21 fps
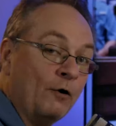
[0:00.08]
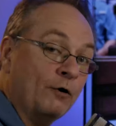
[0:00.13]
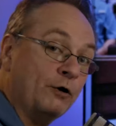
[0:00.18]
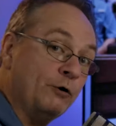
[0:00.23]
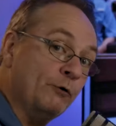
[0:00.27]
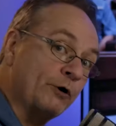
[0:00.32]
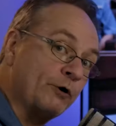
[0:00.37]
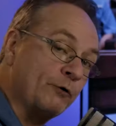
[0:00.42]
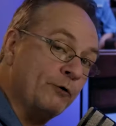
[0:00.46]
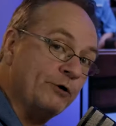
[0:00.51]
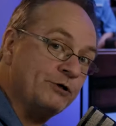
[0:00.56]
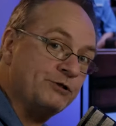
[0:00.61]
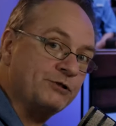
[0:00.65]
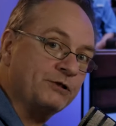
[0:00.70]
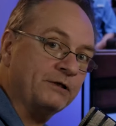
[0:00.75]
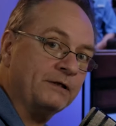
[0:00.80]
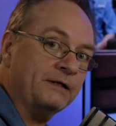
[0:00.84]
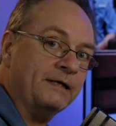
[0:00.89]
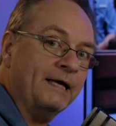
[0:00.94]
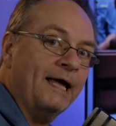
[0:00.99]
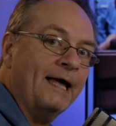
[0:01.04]
Are you a
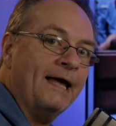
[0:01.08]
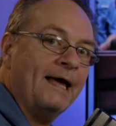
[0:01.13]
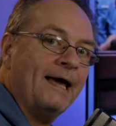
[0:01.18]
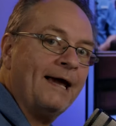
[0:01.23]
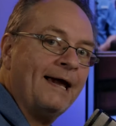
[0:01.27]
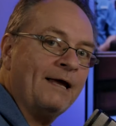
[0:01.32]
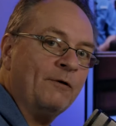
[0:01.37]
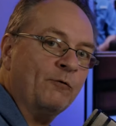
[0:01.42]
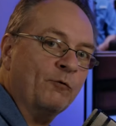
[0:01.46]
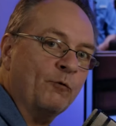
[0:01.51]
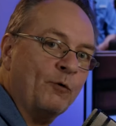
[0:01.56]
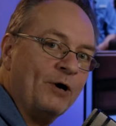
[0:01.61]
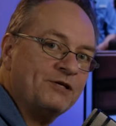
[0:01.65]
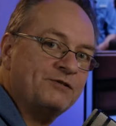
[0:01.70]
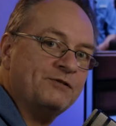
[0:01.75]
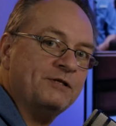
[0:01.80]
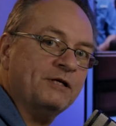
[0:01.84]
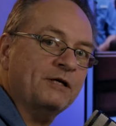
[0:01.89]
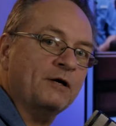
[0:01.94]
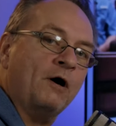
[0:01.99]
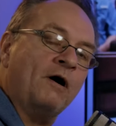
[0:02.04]
Christian and
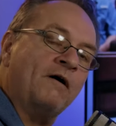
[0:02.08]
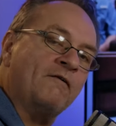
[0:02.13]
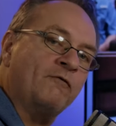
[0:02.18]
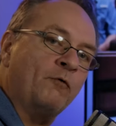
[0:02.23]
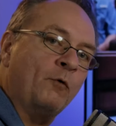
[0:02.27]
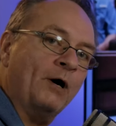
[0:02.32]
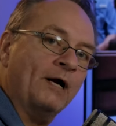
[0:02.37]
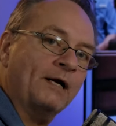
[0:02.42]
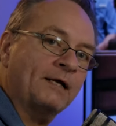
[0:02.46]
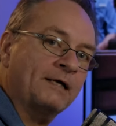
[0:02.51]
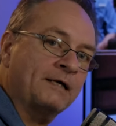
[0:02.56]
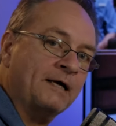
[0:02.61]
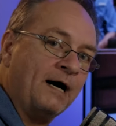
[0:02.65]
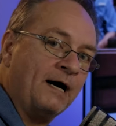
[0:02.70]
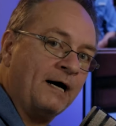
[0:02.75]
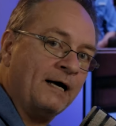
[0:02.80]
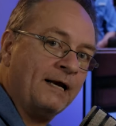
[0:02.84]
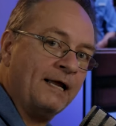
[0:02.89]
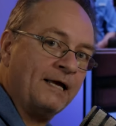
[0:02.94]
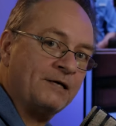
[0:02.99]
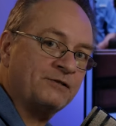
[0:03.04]
resting off what
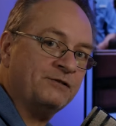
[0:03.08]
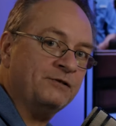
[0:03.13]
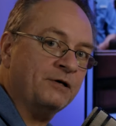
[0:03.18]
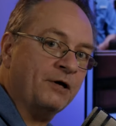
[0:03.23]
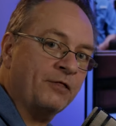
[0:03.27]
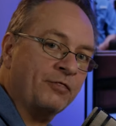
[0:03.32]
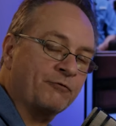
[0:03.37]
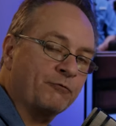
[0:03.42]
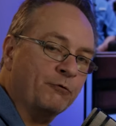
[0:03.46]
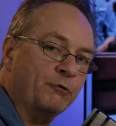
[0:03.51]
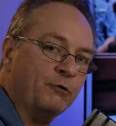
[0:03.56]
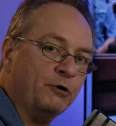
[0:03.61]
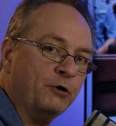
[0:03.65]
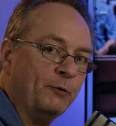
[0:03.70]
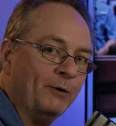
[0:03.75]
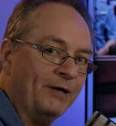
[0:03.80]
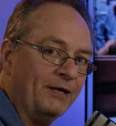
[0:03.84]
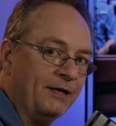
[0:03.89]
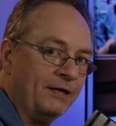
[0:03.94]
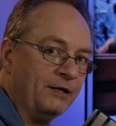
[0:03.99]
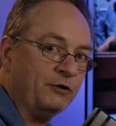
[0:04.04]
God has done through
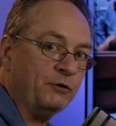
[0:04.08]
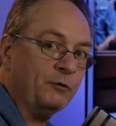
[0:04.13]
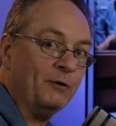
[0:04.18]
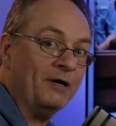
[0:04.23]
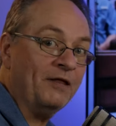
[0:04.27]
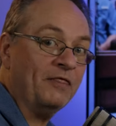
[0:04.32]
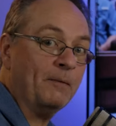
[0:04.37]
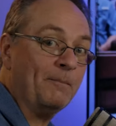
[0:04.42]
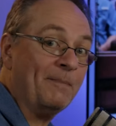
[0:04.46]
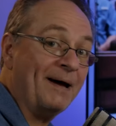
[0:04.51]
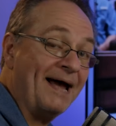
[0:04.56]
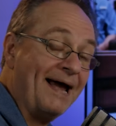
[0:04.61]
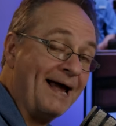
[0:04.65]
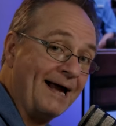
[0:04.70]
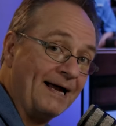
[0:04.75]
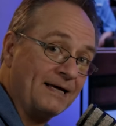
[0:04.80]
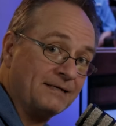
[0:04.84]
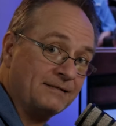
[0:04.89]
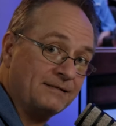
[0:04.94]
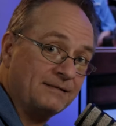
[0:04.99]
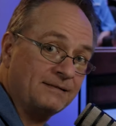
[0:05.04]
you and in you in the
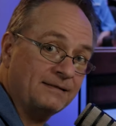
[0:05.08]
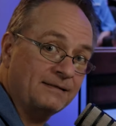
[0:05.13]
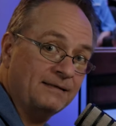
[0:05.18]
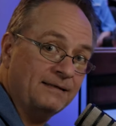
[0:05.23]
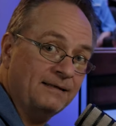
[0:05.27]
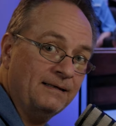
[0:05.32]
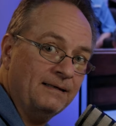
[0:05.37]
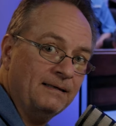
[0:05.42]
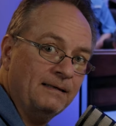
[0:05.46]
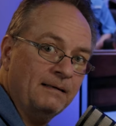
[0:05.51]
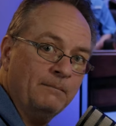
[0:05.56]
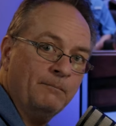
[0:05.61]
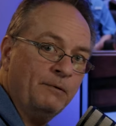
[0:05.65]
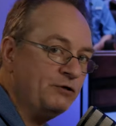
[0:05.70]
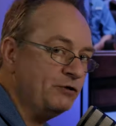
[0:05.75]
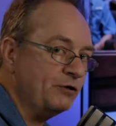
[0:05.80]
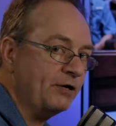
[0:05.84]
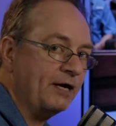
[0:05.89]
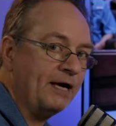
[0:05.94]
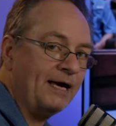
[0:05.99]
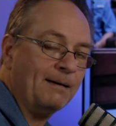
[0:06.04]
past?
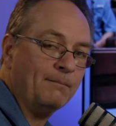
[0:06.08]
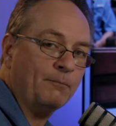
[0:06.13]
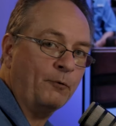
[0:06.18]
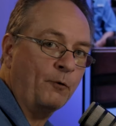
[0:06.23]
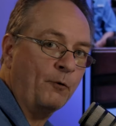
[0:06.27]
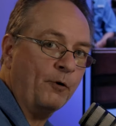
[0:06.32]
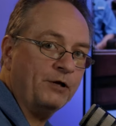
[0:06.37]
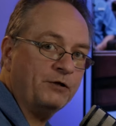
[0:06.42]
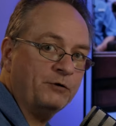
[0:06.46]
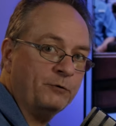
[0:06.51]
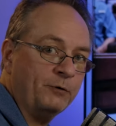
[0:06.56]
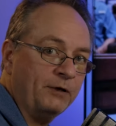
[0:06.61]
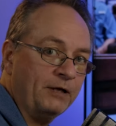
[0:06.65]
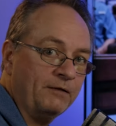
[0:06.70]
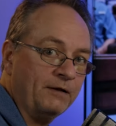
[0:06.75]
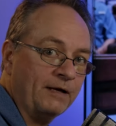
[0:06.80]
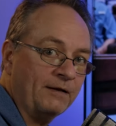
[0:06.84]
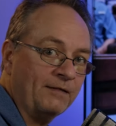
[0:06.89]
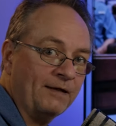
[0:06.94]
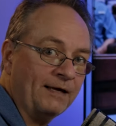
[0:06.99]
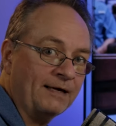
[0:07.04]
But you can't point to
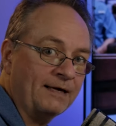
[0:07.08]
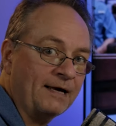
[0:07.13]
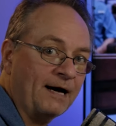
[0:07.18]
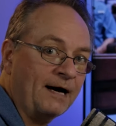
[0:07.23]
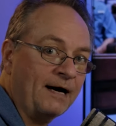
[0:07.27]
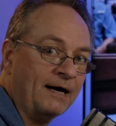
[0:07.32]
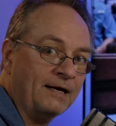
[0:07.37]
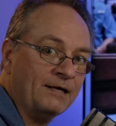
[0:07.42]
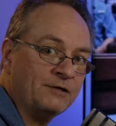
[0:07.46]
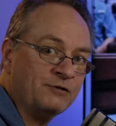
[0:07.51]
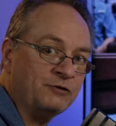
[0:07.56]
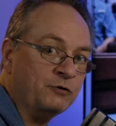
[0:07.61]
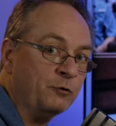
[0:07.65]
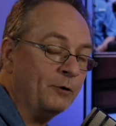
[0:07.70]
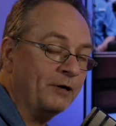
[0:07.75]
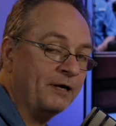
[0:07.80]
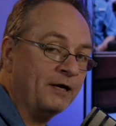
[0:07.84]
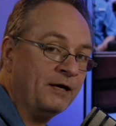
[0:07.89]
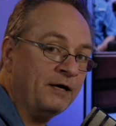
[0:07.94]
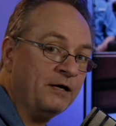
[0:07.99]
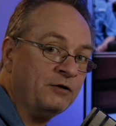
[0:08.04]
anything that God is
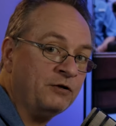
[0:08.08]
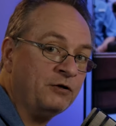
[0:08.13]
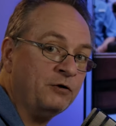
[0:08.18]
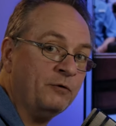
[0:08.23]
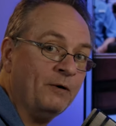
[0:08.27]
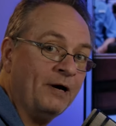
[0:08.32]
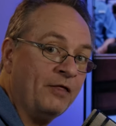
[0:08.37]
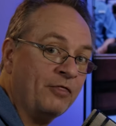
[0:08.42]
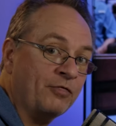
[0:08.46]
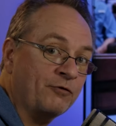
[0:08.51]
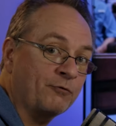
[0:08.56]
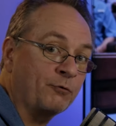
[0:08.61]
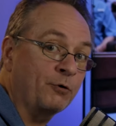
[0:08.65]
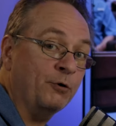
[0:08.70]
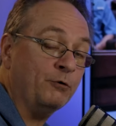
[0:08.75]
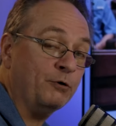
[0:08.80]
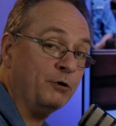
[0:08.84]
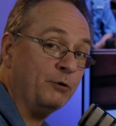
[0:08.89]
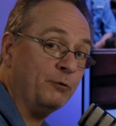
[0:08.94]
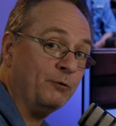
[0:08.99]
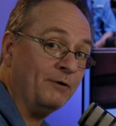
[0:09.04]
doing in you and
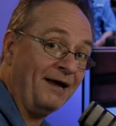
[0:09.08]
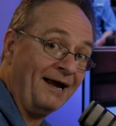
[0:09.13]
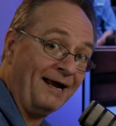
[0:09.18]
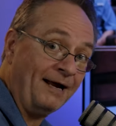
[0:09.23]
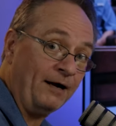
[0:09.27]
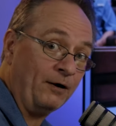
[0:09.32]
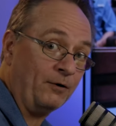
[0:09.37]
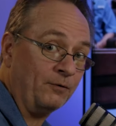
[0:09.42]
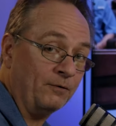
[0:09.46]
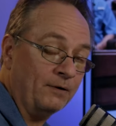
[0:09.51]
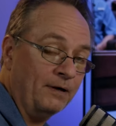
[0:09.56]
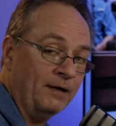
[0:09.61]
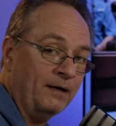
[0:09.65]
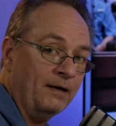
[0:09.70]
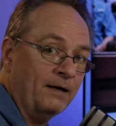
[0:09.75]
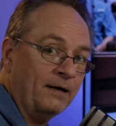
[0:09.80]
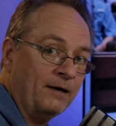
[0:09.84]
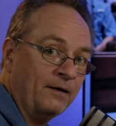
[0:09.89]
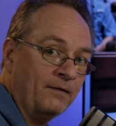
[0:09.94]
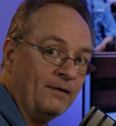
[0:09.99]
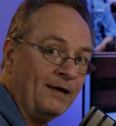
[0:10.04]
through you now.
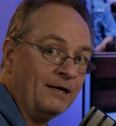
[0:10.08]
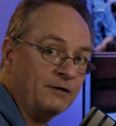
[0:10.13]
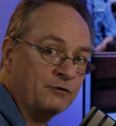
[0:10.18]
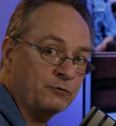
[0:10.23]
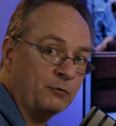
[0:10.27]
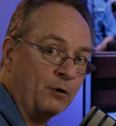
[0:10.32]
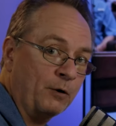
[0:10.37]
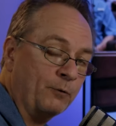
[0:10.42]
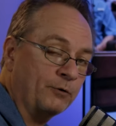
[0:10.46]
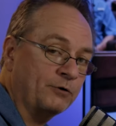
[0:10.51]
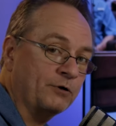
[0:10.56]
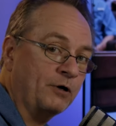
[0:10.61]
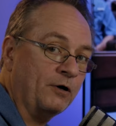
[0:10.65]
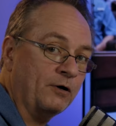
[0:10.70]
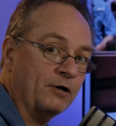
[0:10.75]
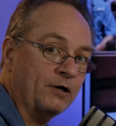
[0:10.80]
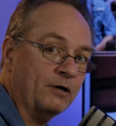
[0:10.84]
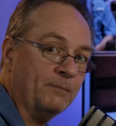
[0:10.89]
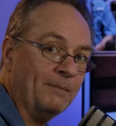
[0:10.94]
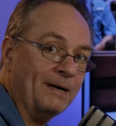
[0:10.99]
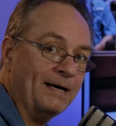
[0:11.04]
That is what we're
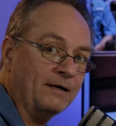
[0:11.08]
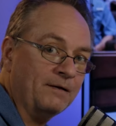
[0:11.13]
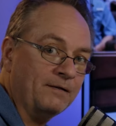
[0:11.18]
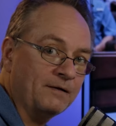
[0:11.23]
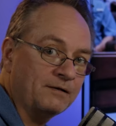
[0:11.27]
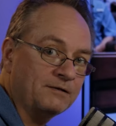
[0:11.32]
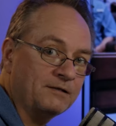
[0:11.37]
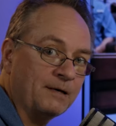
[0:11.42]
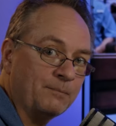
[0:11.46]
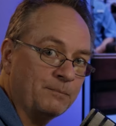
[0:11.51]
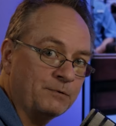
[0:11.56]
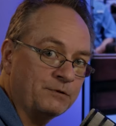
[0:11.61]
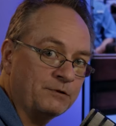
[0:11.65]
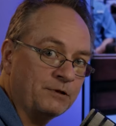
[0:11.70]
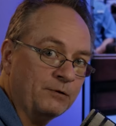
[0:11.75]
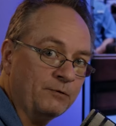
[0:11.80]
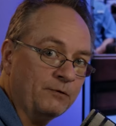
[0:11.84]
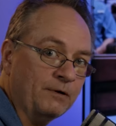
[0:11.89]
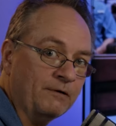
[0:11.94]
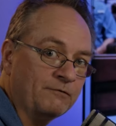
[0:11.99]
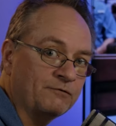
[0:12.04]
talking about in this
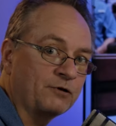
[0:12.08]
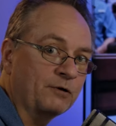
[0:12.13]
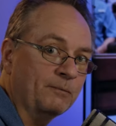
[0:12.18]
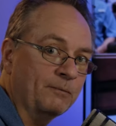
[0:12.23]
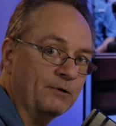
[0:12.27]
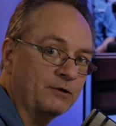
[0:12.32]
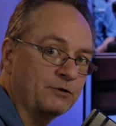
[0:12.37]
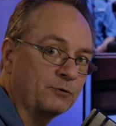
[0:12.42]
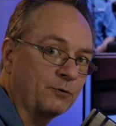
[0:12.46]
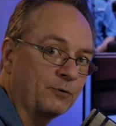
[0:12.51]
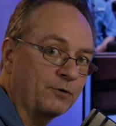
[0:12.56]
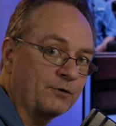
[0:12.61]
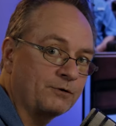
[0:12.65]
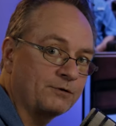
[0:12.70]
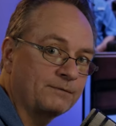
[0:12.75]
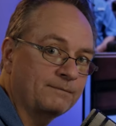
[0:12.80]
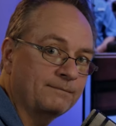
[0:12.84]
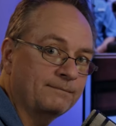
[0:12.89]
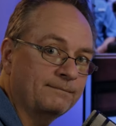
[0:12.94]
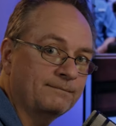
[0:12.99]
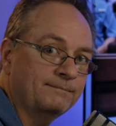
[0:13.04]
episode of Sermon Shorts.